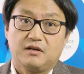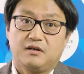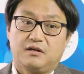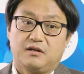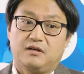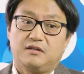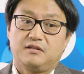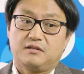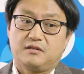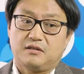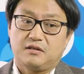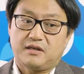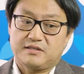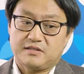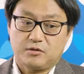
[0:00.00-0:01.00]
Uh, it
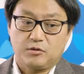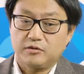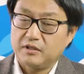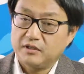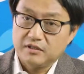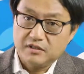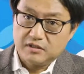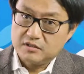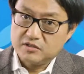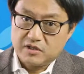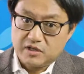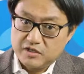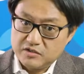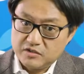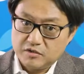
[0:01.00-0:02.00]
has totally
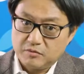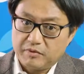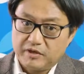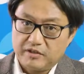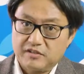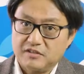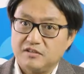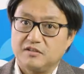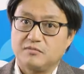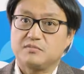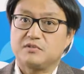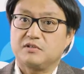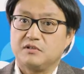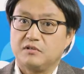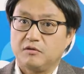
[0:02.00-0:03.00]
changed the
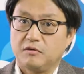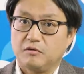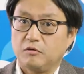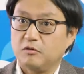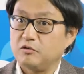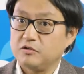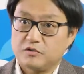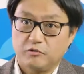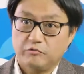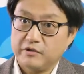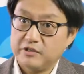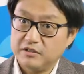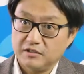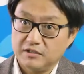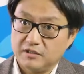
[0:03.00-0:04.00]
paradigms in oncology
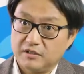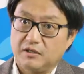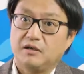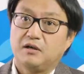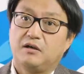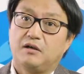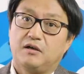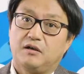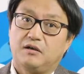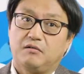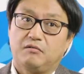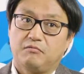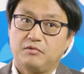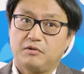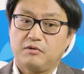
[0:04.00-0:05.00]
already. Uh,
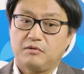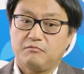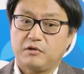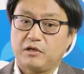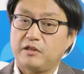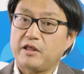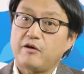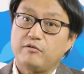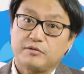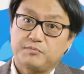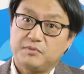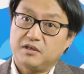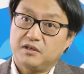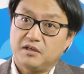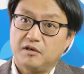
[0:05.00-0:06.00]
we, we, are now
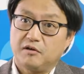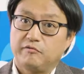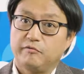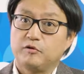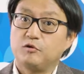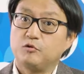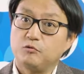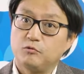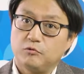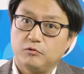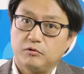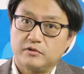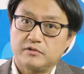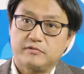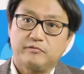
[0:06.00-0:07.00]
speaking of
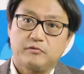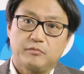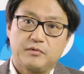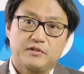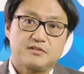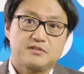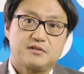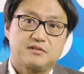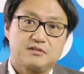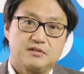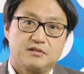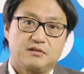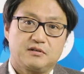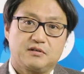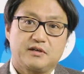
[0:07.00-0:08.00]
cures for
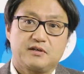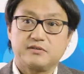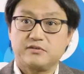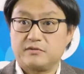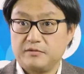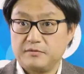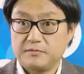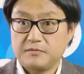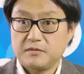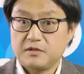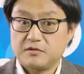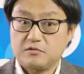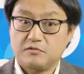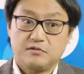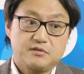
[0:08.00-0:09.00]
metastatic cancer.
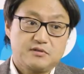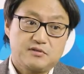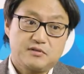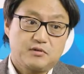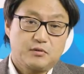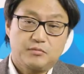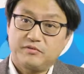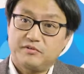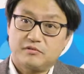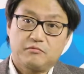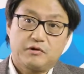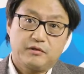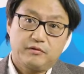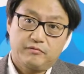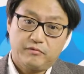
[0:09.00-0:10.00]
So this is an obvious
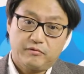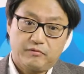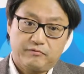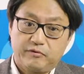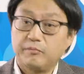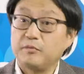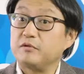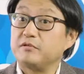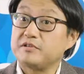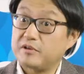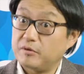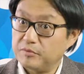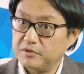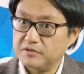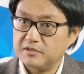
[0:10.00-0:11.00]
one for, from the
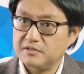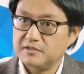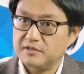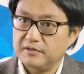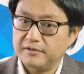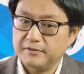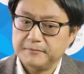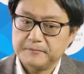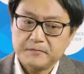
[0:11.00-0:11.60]
therapeutic side.